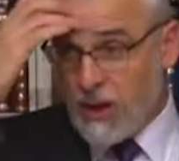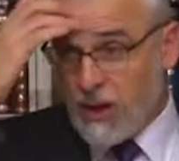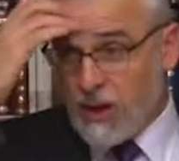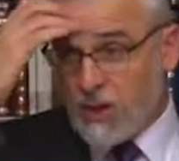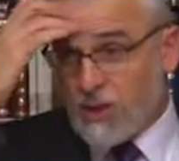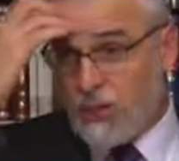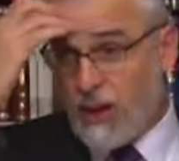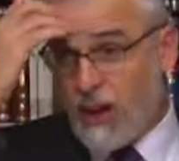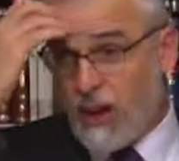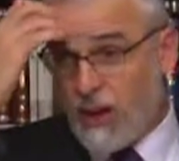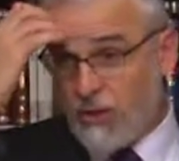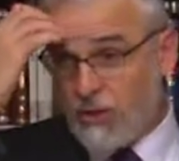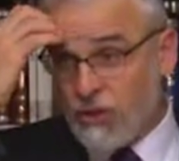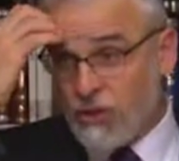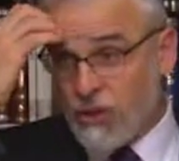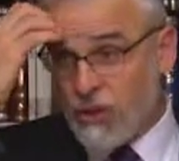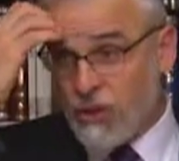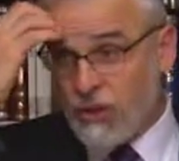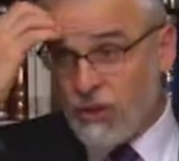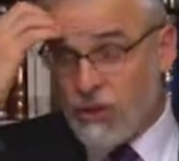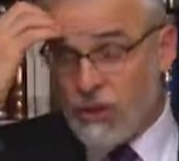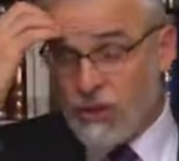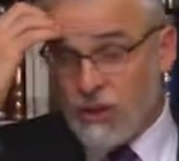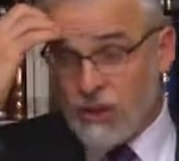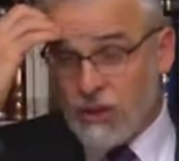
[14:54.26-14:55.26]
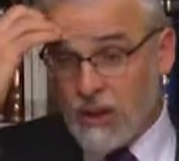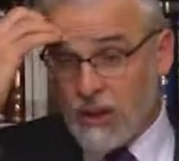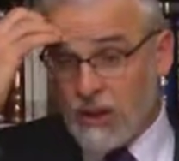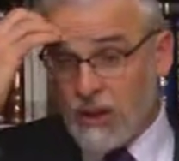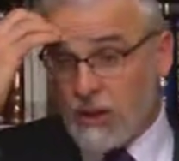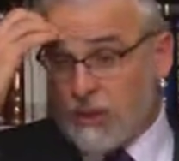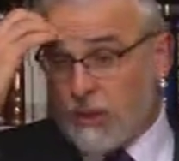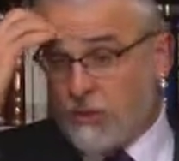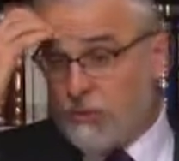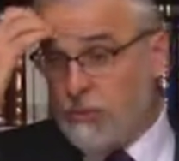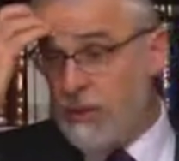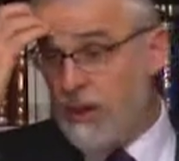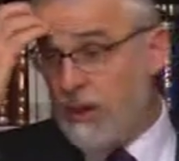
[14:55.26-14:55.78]
Tragically, the
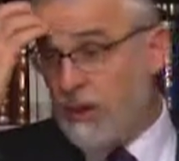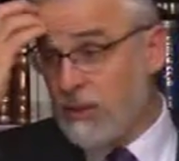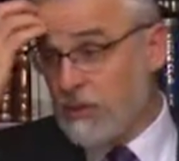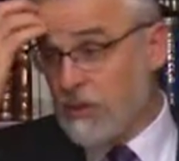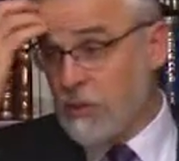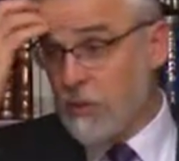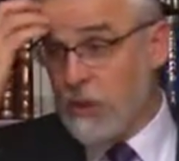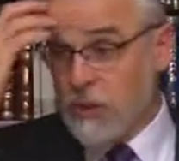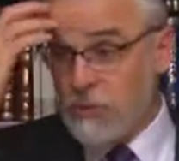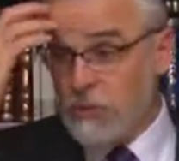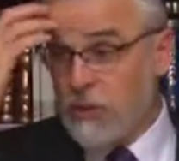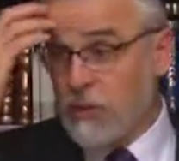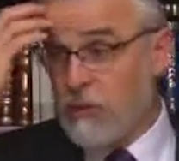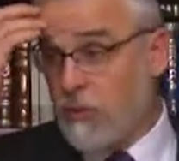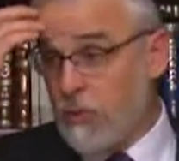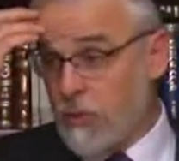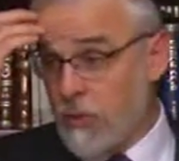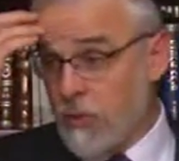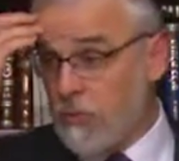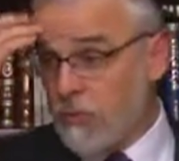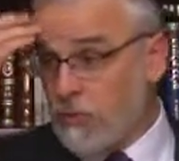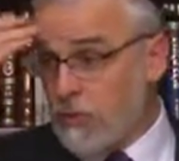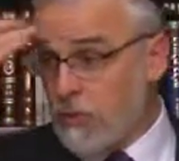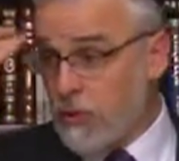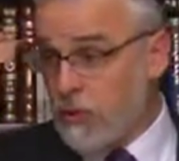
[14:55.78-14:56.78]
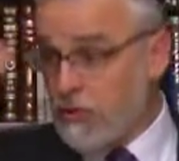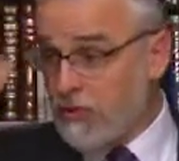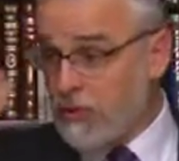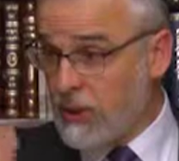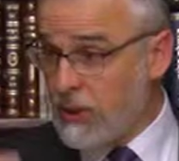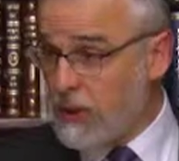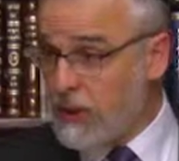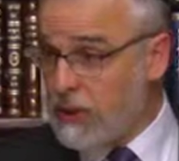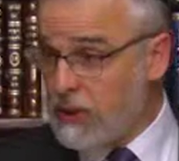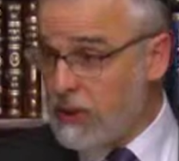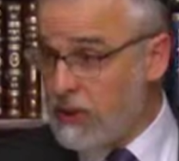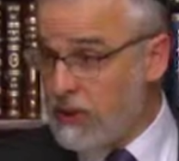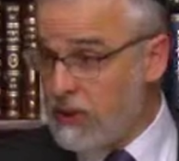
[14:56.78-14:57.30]
Aderes passed away before Rav Shmuel
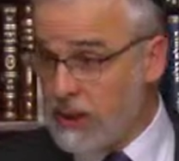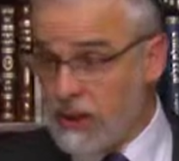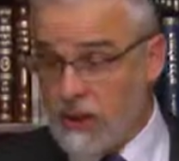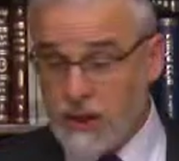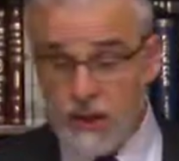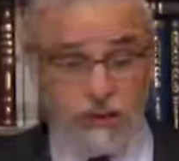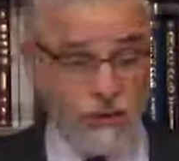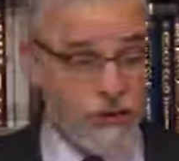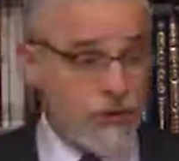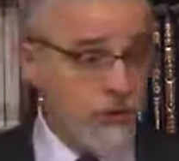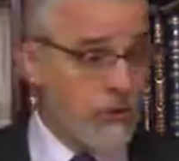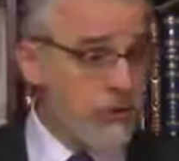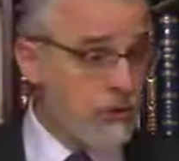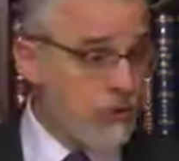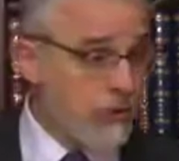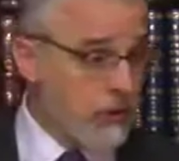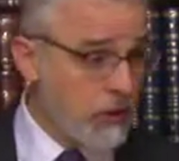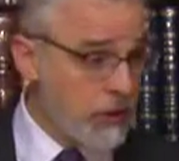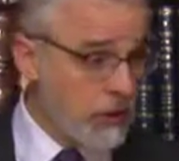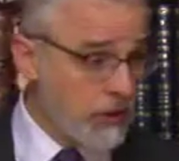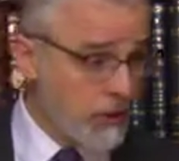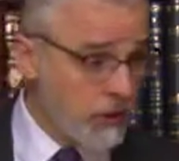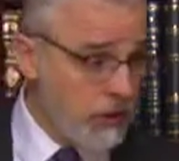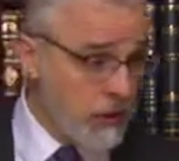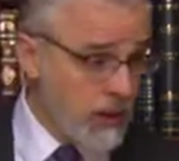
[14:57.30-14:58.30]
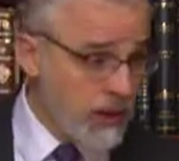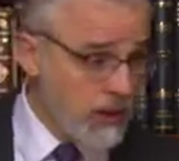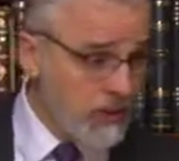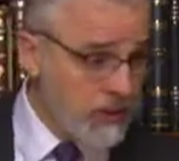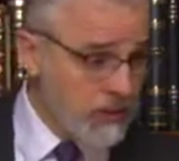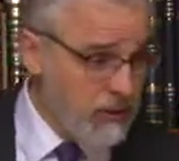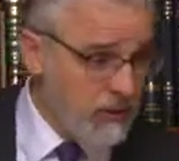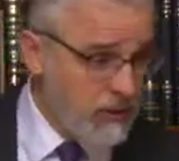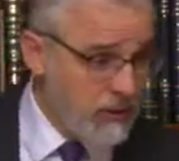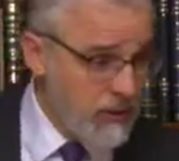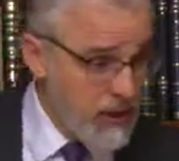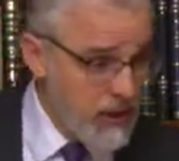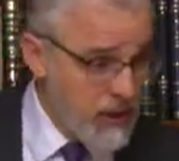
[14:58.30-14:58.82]
Salant. He never took his
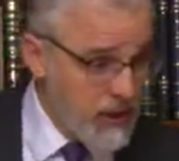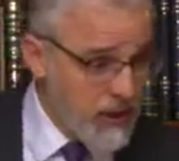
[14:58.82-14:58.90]
place.